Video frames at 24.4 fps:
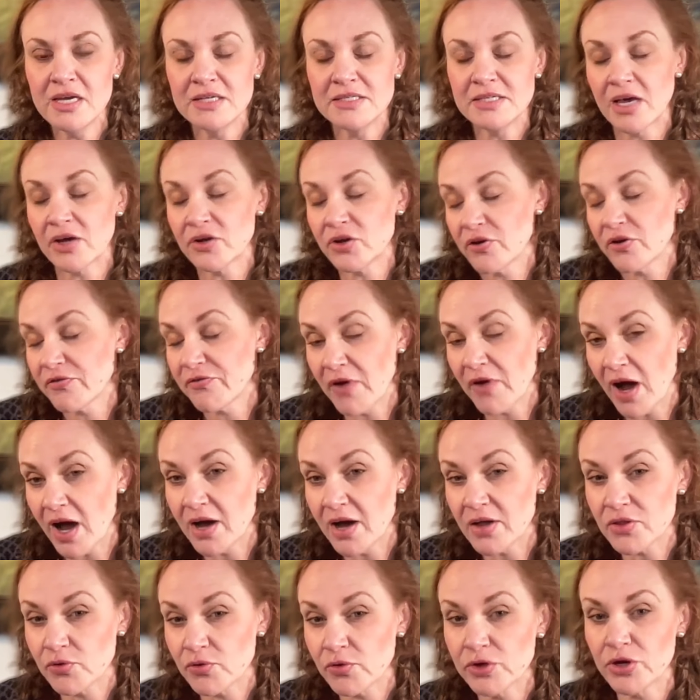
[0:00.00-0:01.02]
tell your
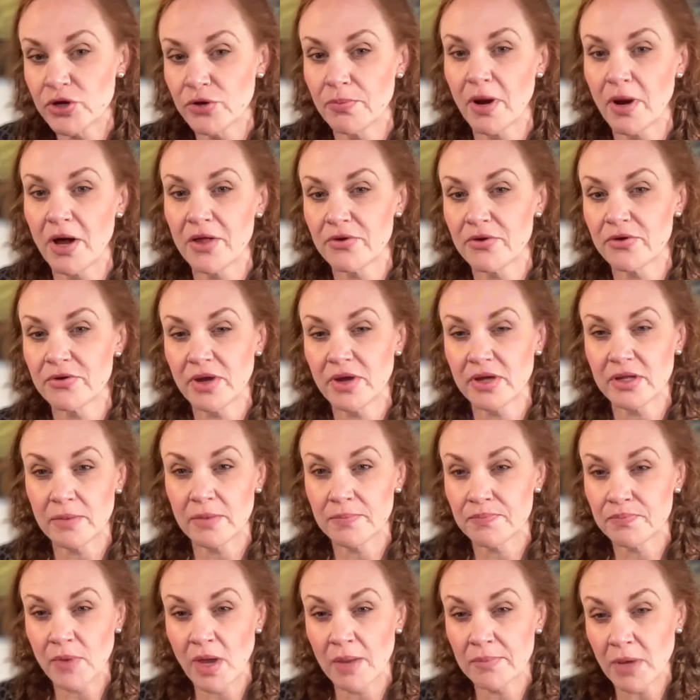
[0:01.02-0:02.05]
father or your mother that I'm